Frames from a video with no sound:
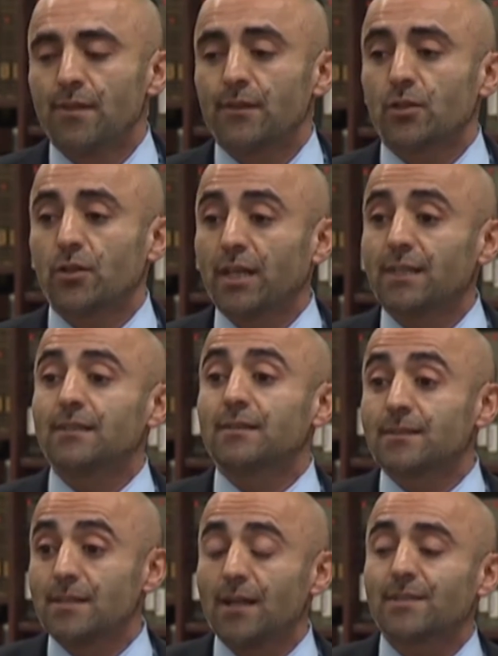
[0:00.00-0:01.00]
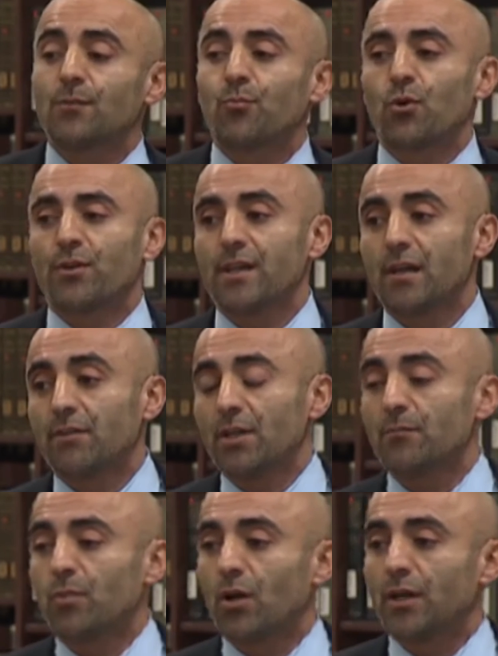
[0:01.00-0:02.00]
the Turkey that does not support the
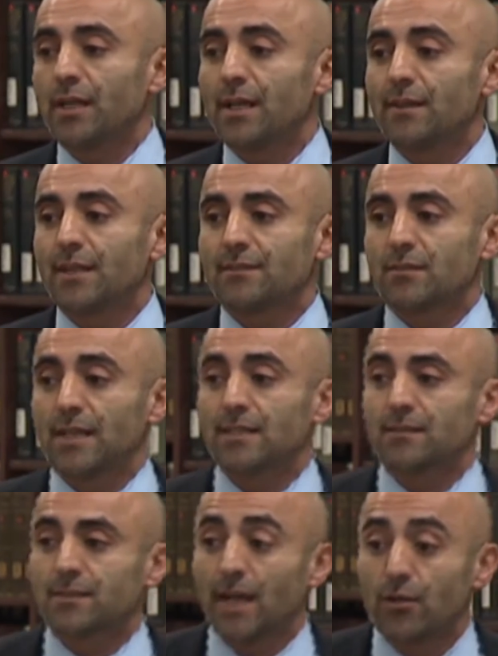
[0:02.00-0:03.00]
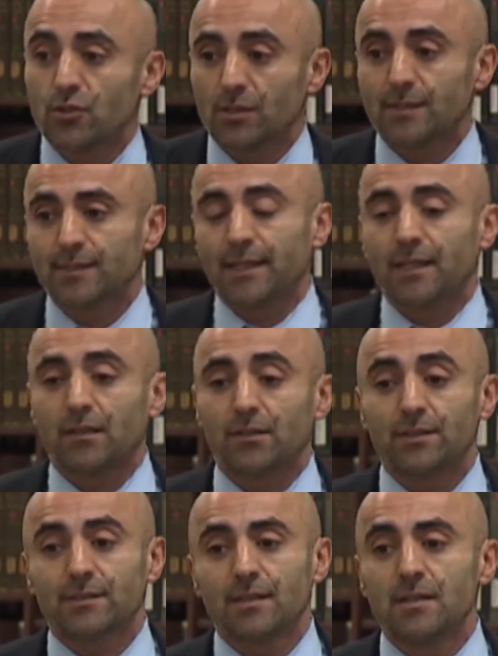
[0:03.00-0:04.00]
governing party and that stays staunchly
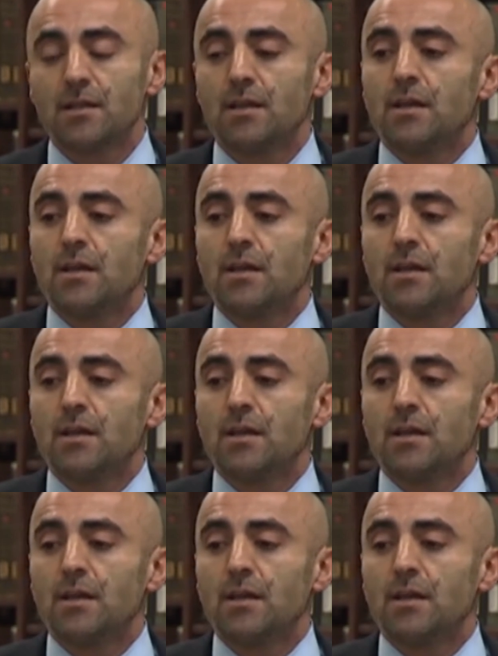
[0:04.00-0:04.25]
secularist.